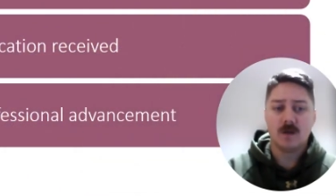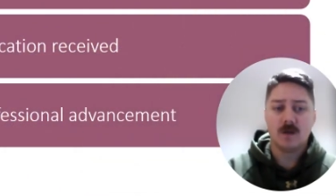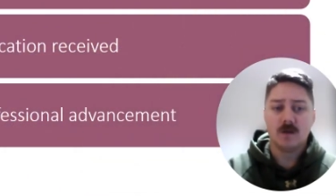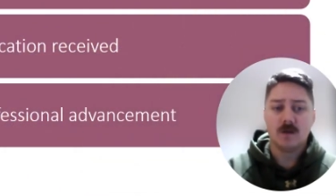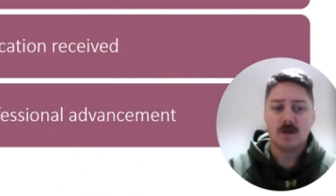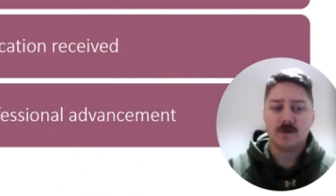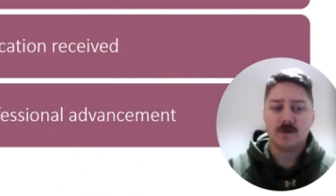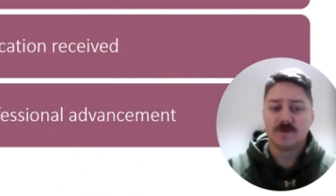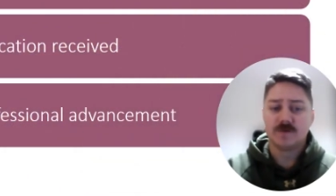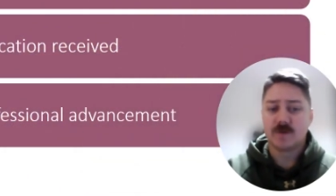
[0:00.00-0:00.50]

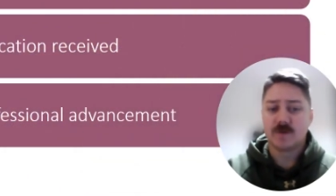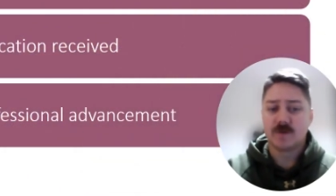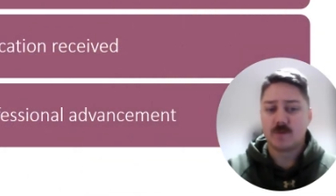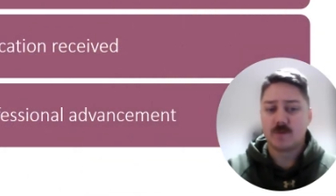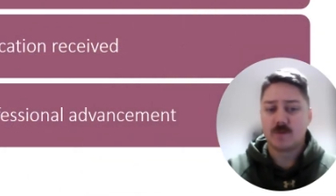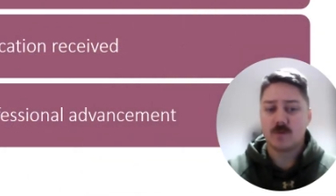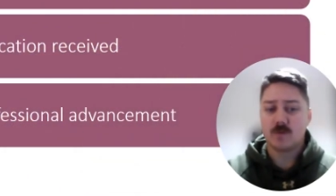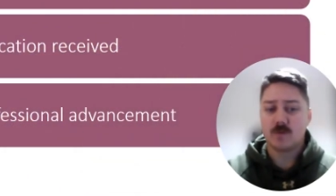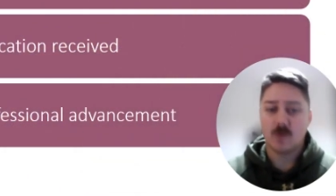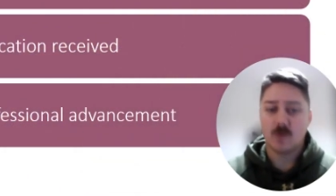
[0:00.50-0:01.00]
So,
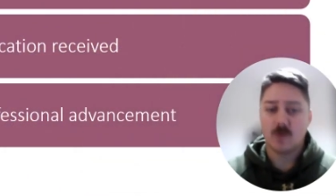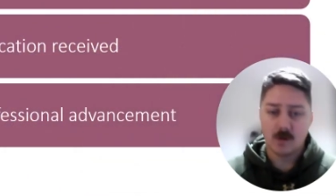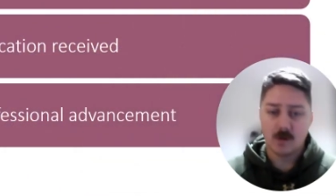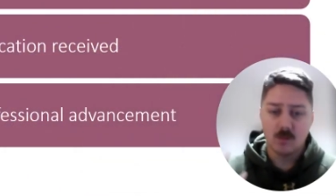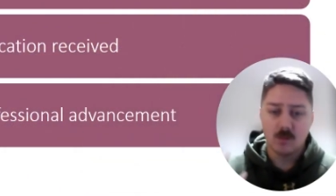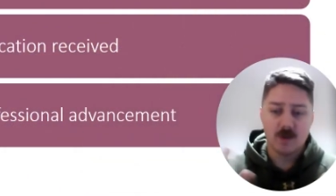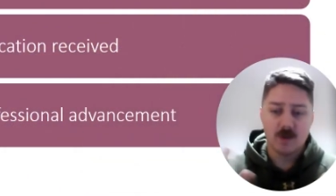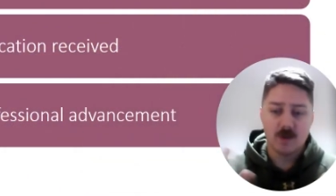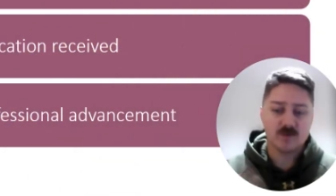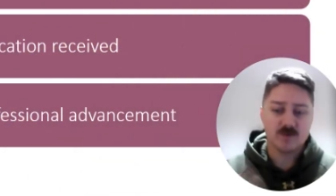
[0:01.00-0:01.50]

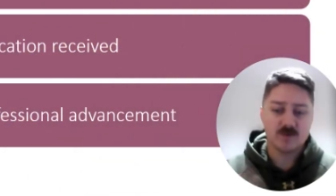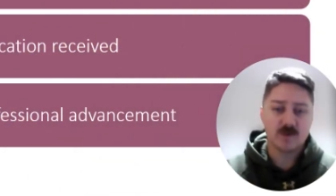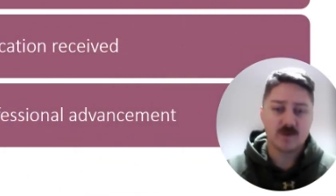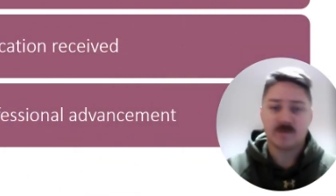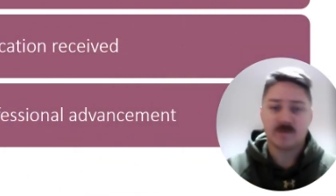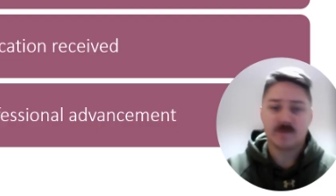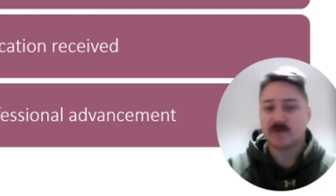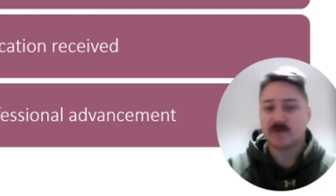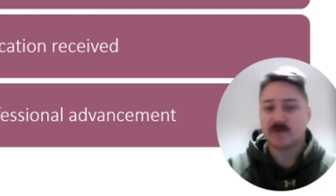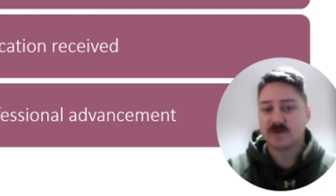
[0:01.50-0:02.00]
why join the
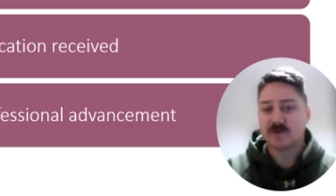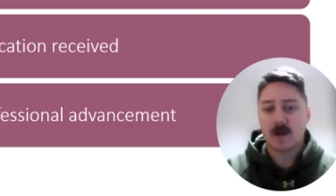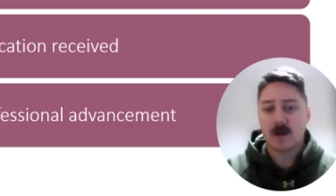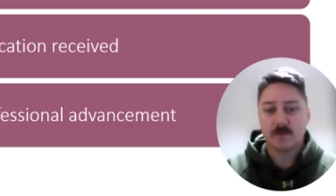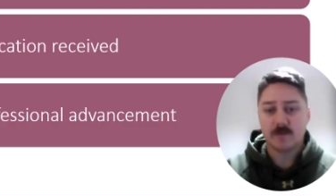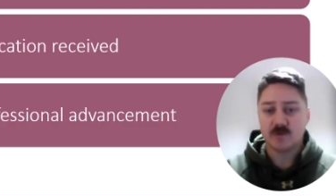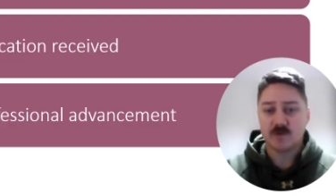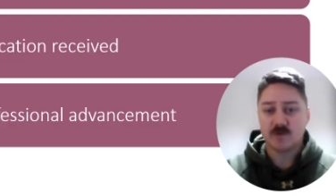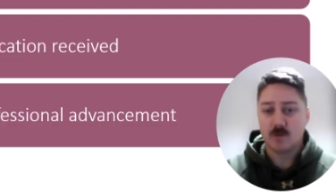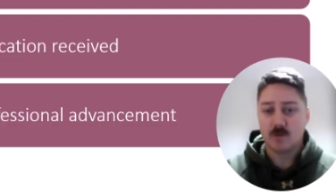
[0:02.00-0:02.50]
Missouri State Highway
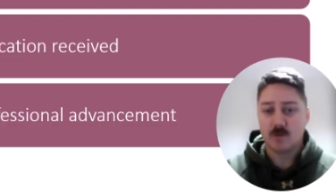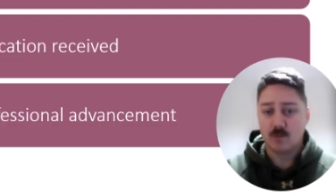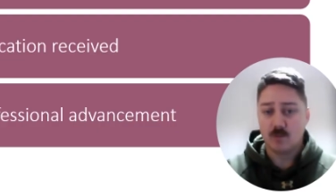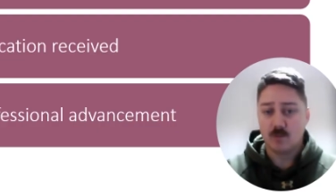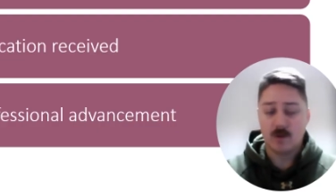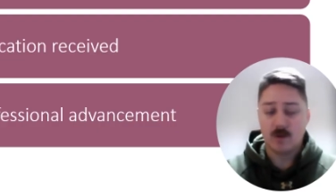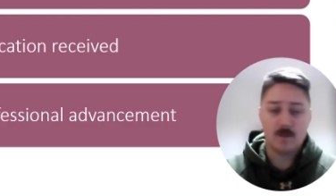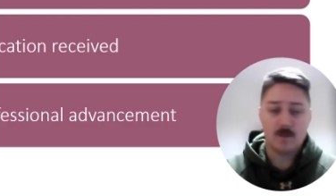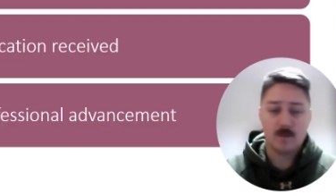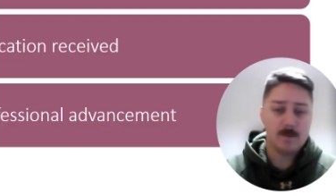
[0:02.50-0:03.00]
Patrol?
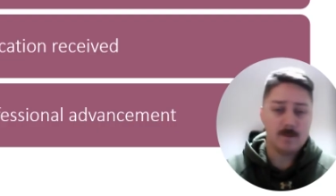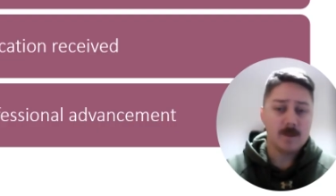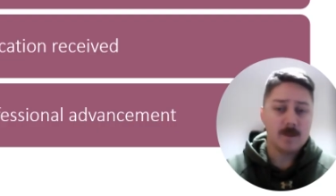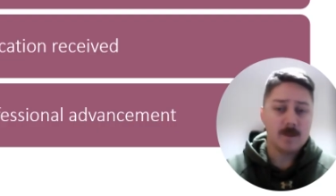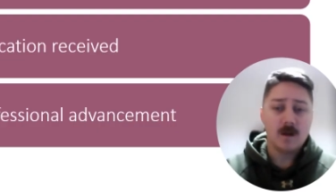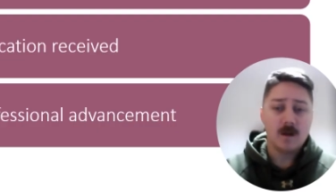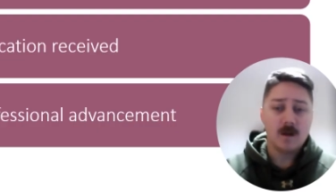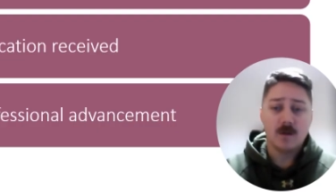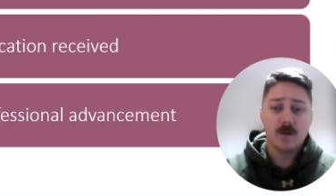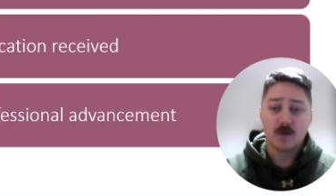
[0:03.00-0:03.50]
Well,
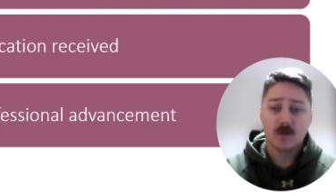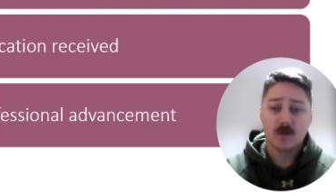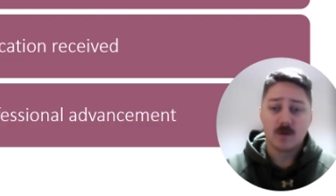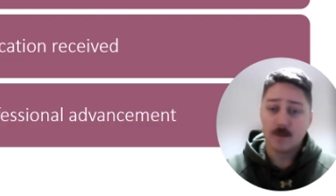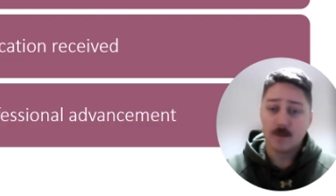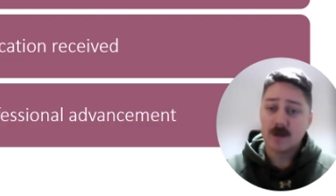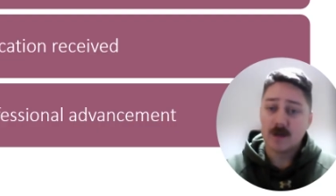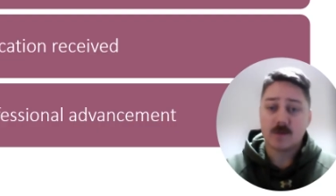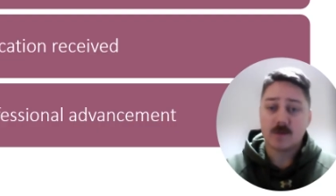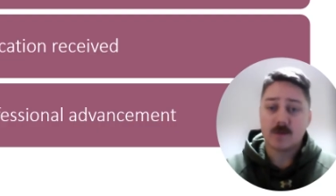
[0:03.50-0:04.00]
there are
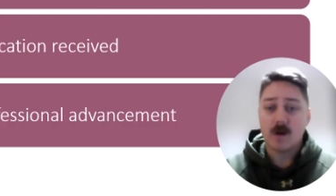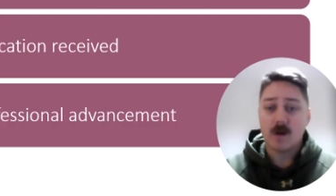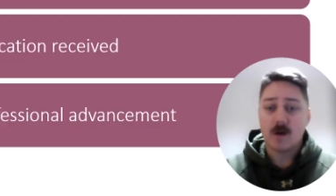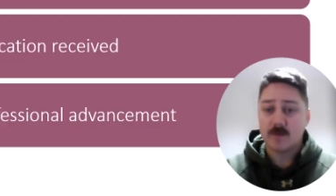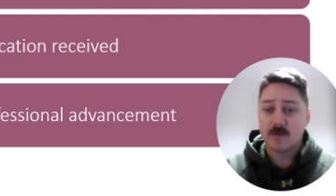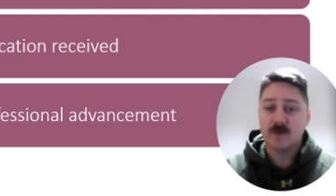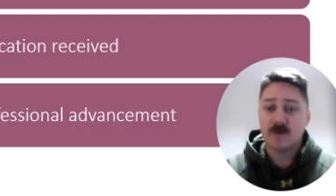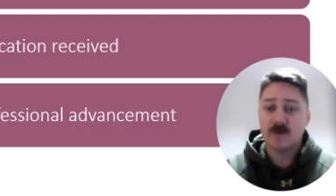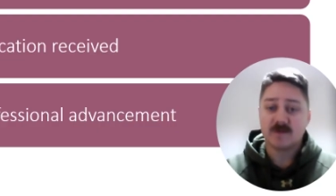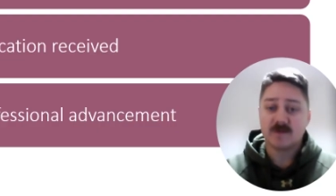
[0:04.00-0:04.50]
many career
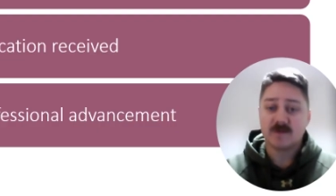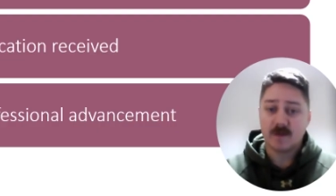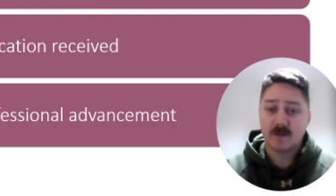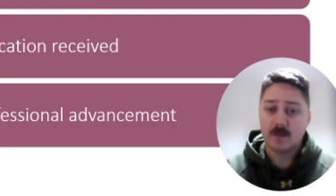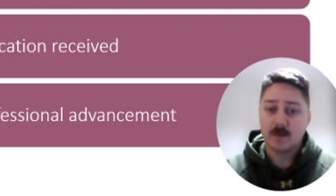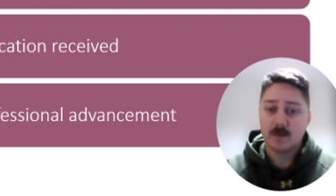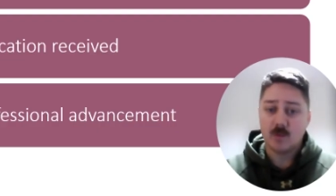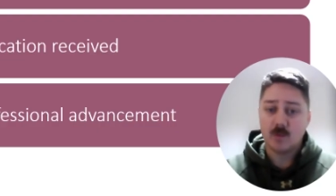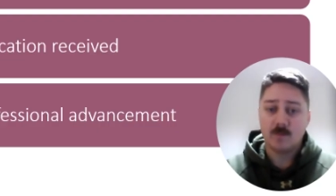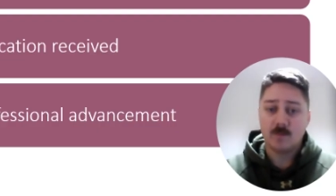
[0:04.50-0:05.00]
opportunities
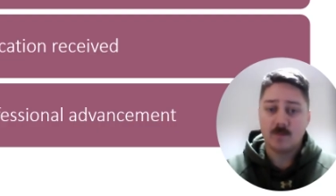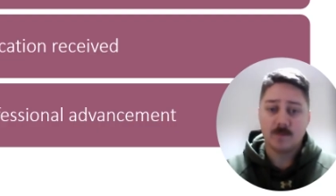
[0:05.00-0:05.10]
available.